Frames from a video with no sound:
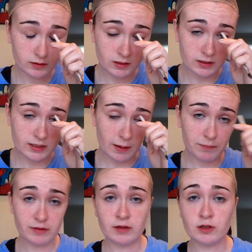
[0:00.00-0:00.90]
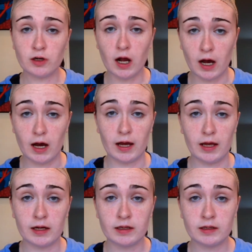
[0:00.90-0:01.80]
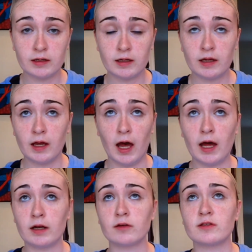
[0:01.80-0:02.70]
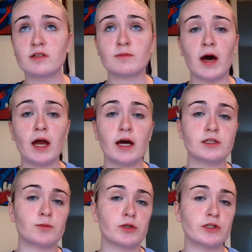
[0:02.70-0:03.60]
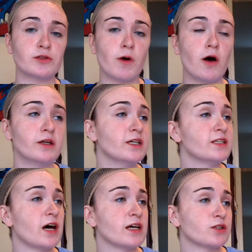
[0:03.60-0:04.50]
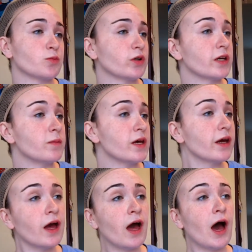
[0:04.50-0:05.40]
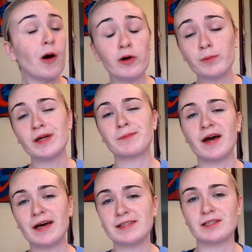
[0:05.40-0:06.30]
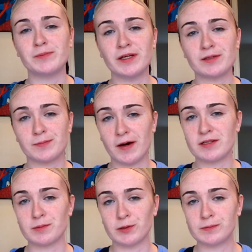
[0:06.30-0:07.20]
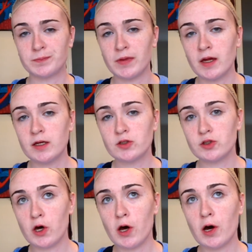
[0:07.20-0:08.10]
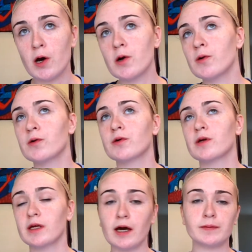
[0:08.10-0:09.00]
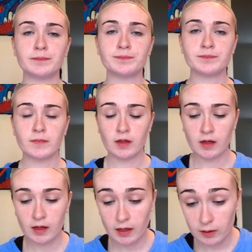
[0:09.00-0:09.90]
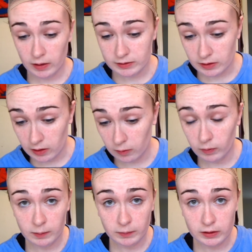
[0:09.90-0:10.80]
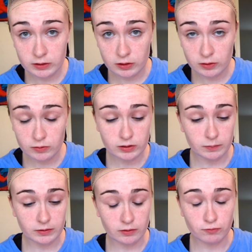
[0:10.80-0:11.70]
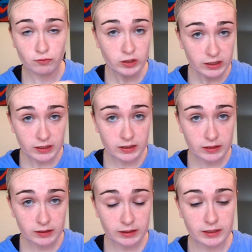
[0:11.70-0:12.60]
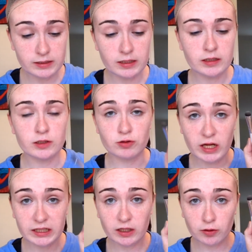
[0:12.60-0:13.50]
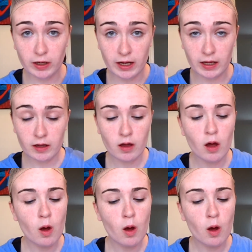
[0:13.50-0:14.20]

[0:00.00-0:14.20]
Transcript: To depthen your eye. And since my eyes are pretty small and his eyes are pretty big, I want to make my eyes as big as possible. So, yeah. Anyway, so I'm going to do is something really easy. You take the gray